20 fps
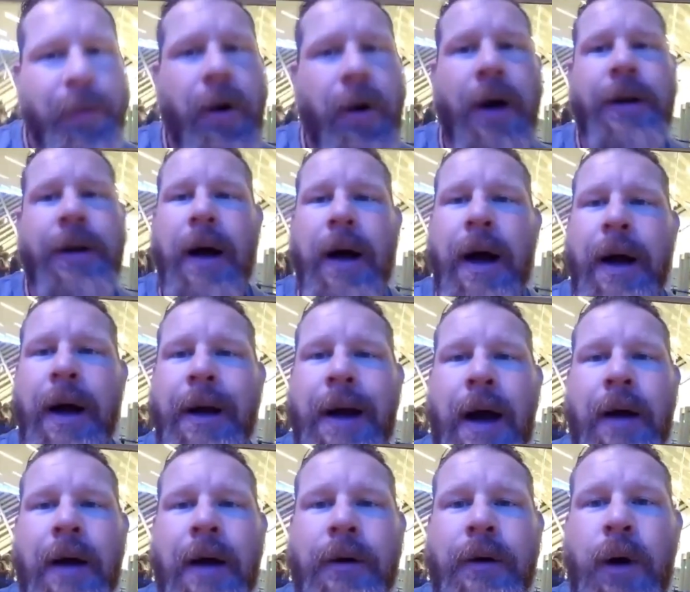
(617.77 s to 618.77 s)
I
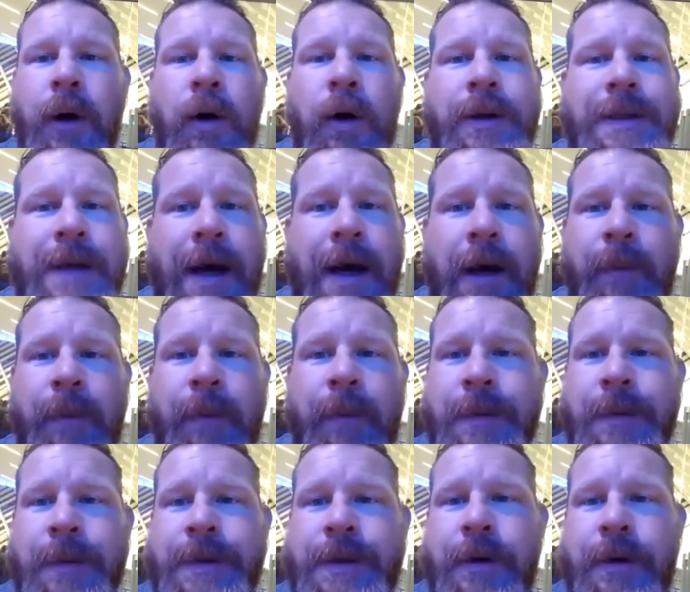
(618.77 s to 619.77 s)
got roadside
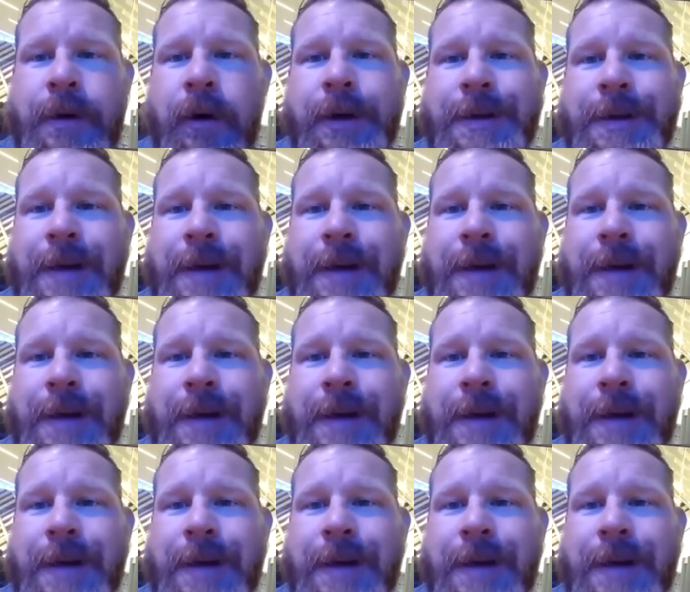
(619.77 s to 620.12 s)
bomb stories